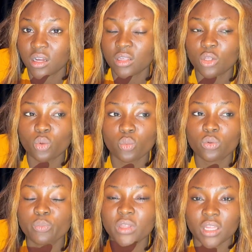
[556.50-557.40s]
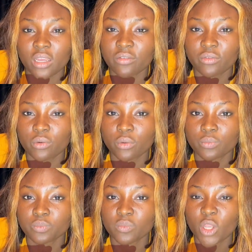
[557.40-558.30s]
you will be thankful
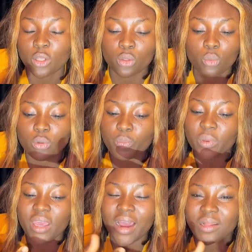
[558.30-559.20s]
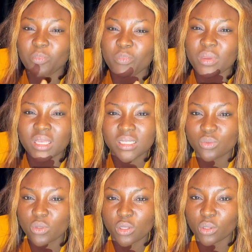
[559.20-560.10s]
you would be at peace
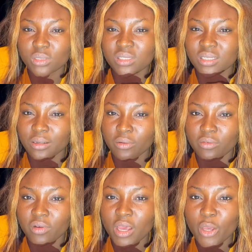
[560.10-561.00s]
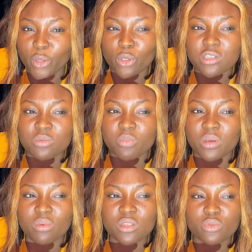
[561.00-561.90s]
with yourself your
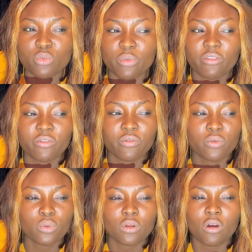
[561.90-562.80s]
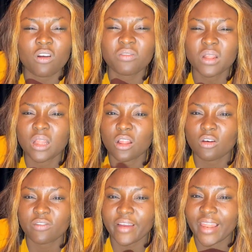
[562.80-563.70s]
spirit will be full of
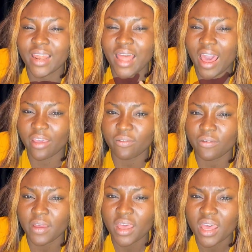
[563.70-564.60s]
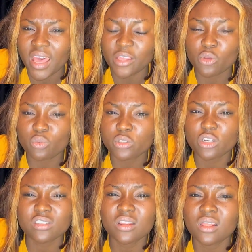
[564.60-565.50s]
love and life you will
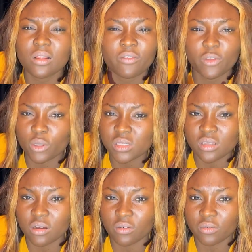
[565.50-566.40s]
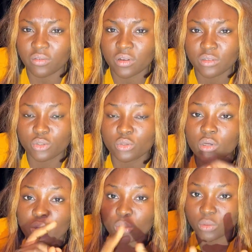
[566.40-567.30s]
just love yourself do
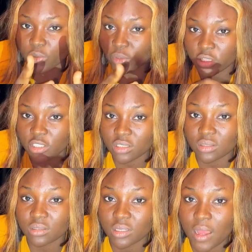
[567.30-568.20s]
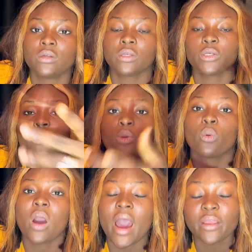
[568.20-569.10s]
not hold grudges you know
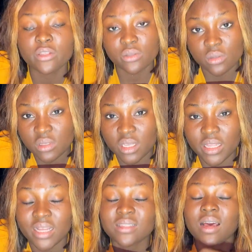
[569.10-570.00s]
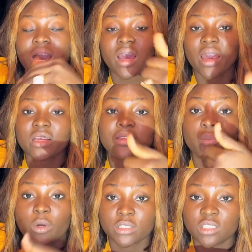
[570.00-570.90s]
i used to say that anger is a
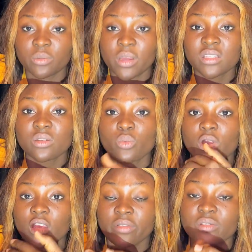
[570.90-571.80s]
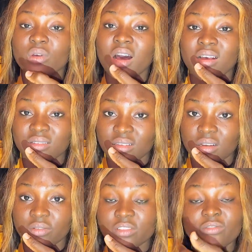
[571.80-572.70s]
punishment we give to
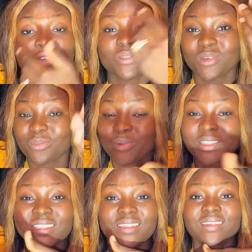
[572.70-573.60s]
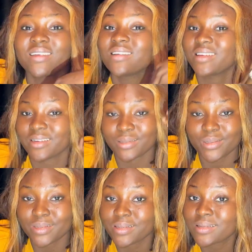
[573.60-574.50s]
ourselves for somebody
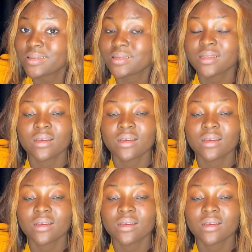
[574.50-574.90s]
else's